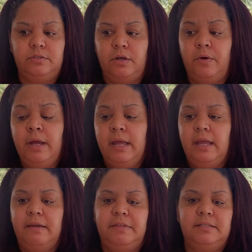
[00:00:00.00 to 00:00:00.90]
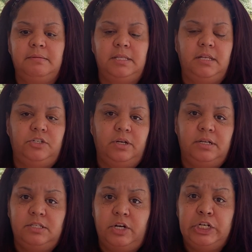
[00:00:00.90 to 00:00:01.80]
So if that's something that you're
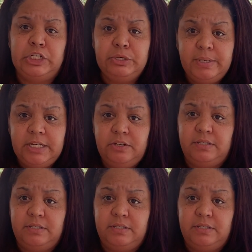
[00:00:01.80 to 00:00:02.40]
going to start doing, you